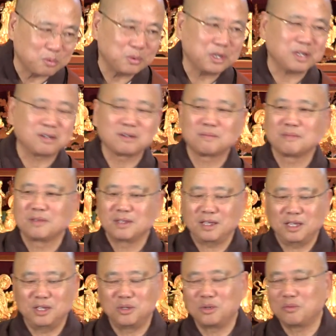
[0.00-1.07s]
week
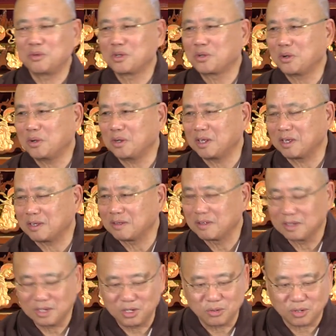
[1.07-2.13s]
in your returning,
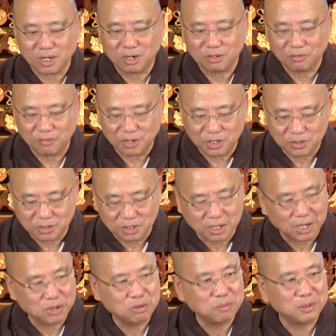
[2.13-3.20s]
in your cultivation.
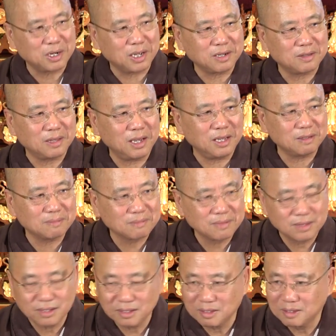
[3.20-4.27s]
Can you be like
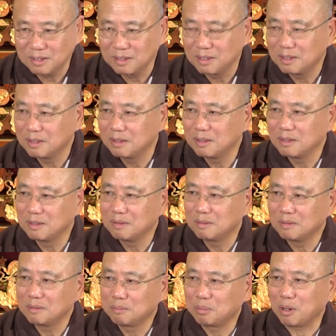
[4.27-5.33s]
that?
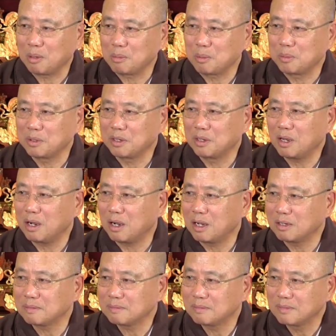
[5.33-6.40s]
Probably
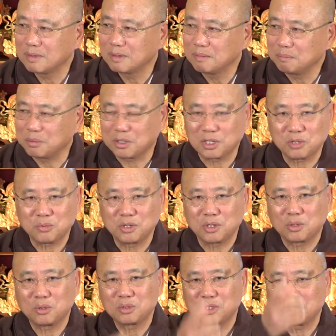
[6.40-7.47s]
not, because when
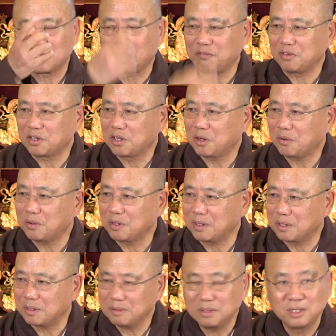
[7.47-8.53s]
you go to the
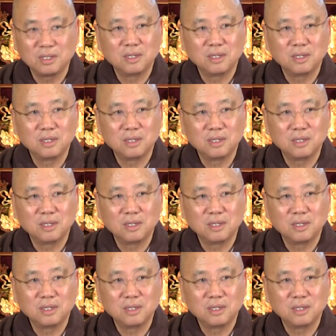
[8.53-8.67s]
cafeteria,